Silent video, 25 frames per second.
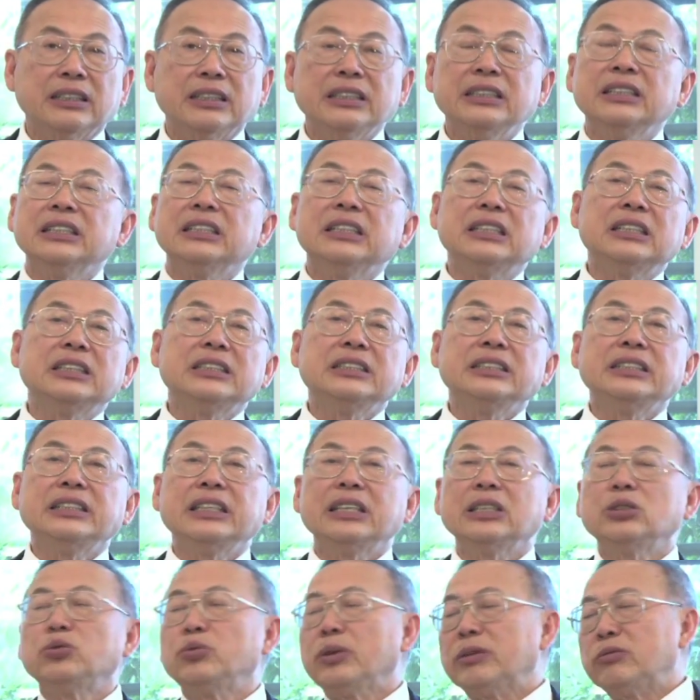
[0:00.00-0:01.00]
In the early
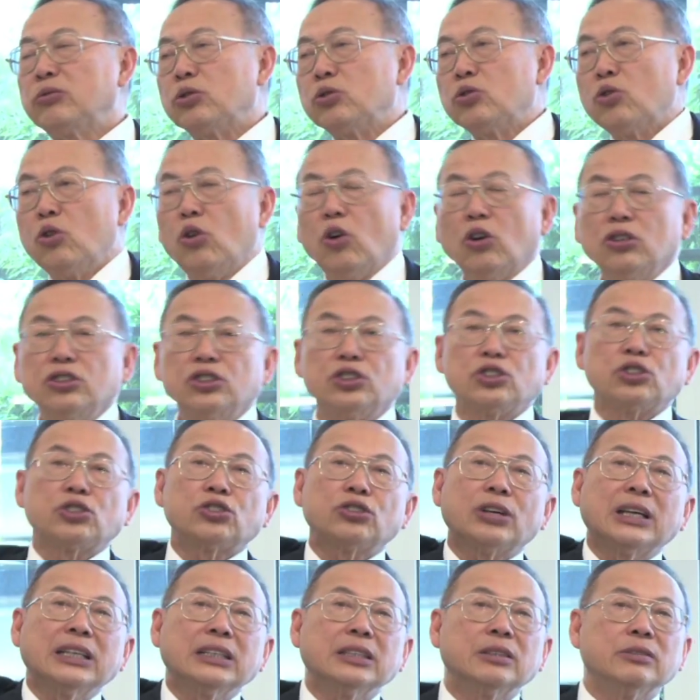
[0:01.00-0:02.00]
days, we have to go on
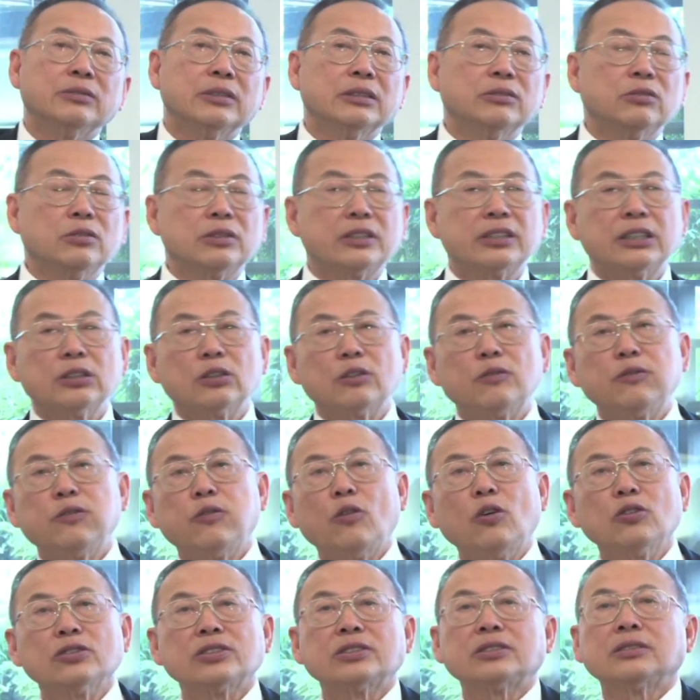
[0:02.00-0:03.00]
strike, we have to try to
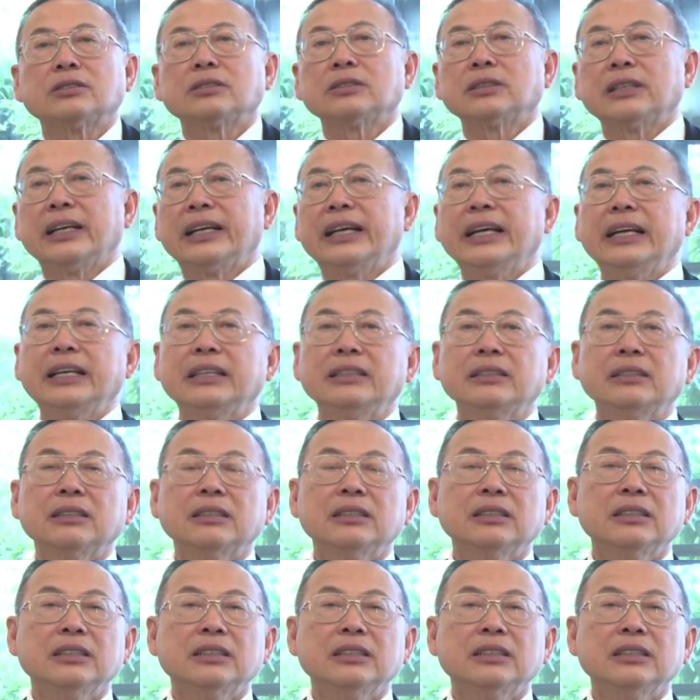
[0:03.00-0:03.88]
force the hand,